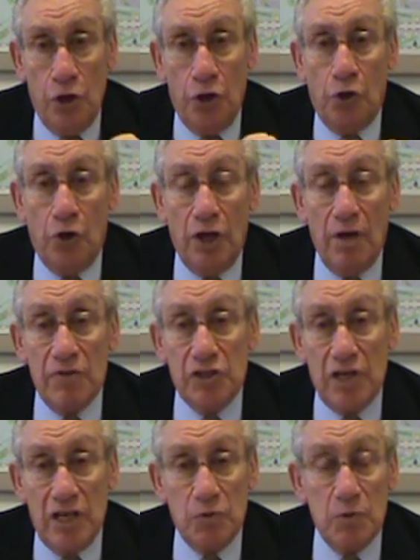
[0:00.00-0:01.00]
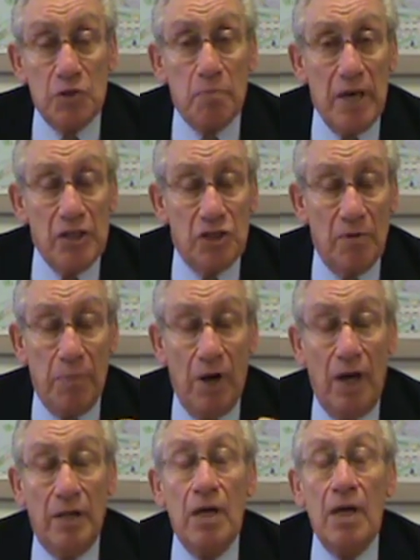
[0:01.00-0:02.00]
You're going to give assessments based
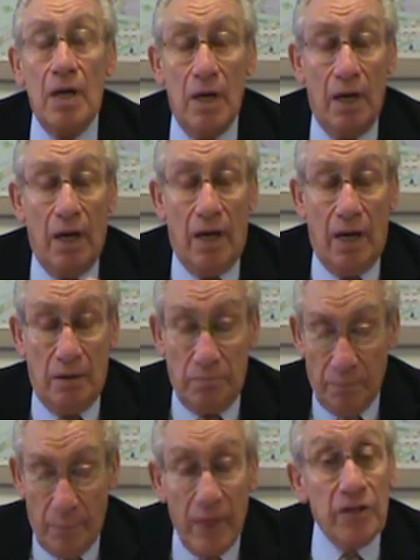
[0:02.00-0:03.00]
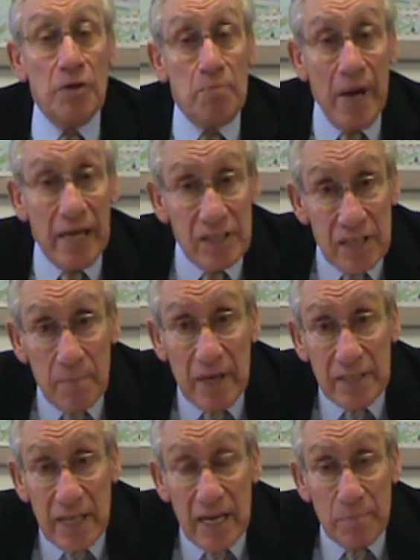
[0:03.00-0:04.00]
upon debates that
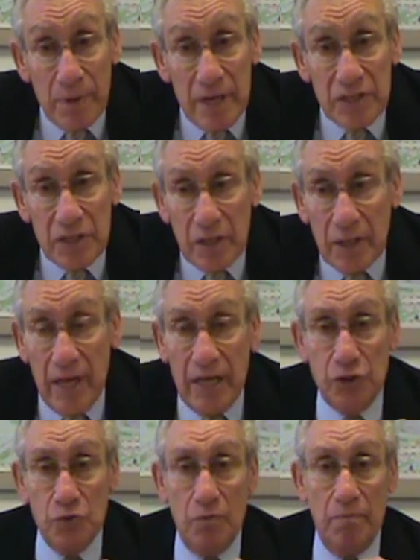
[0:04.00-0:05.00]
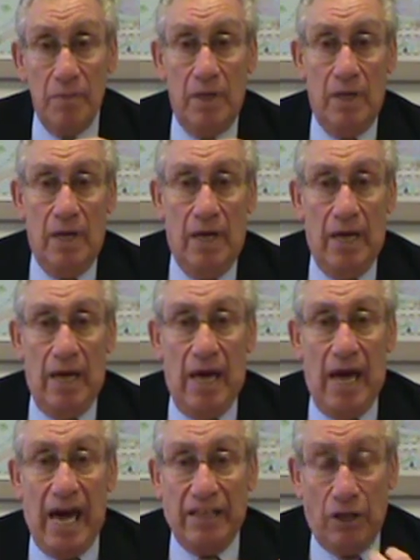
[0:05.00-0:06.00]
may take place in the classroom.
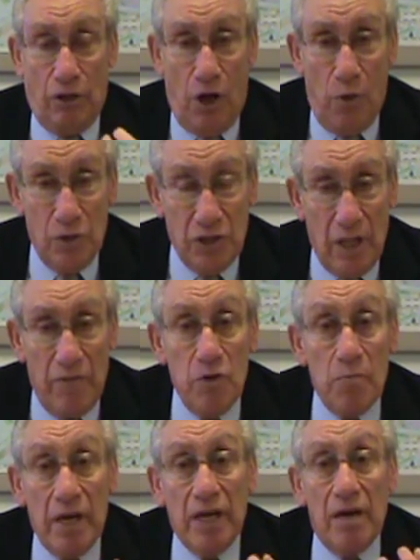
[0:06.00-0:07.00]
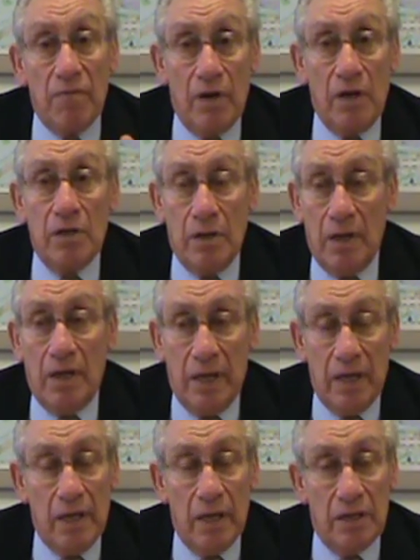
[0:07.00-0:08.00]
At the lowest level, you may give
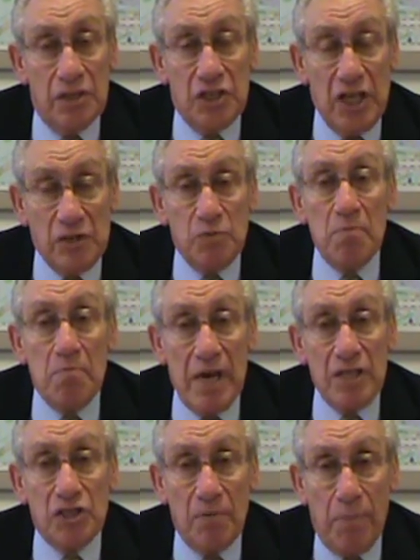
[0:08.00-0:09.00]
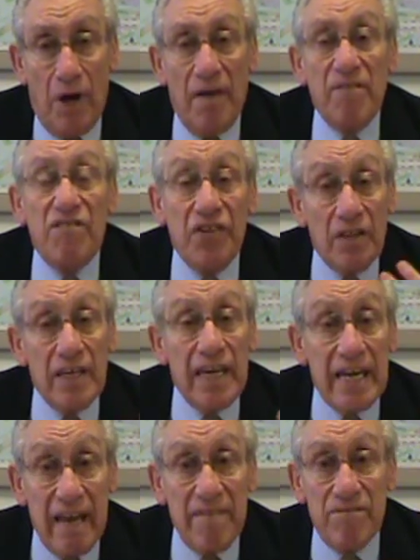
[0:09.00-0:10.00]
an assessment based upon filling
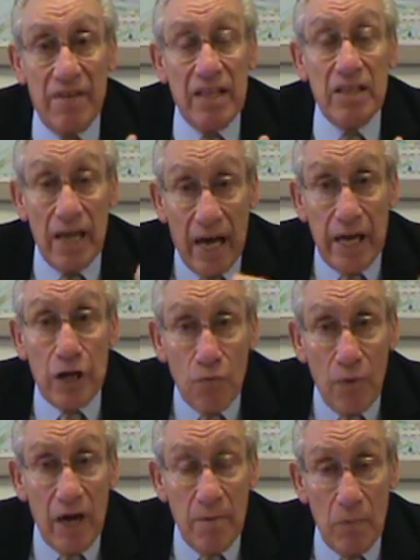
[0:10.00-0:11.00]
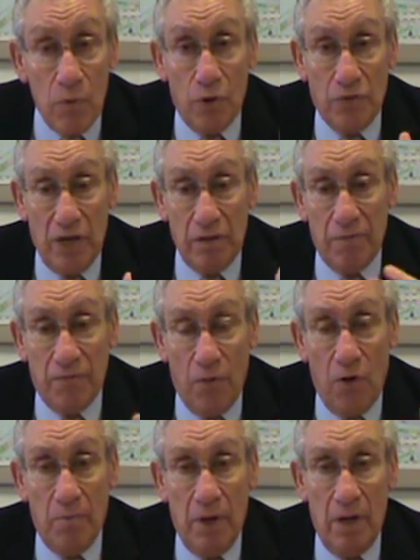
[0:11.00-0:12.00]
in a Venn diagram or another
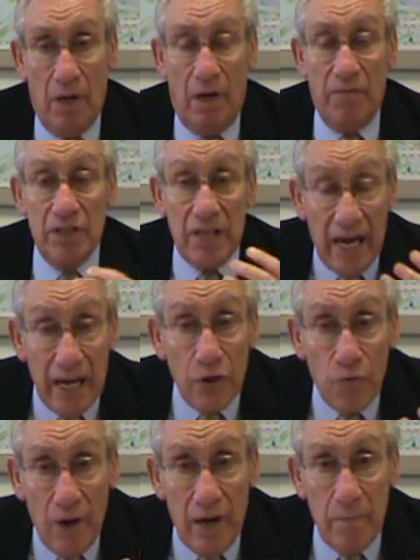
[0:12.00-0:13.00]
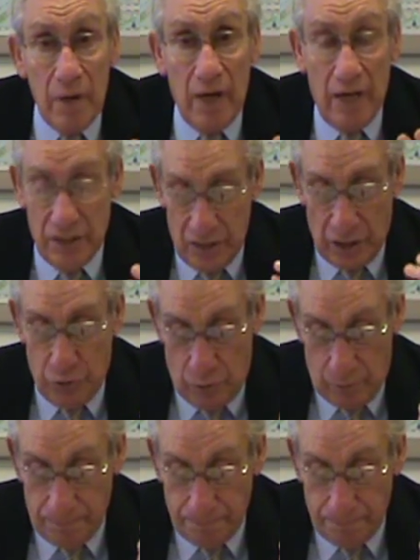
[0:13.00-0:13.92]
form of a diagram, etc.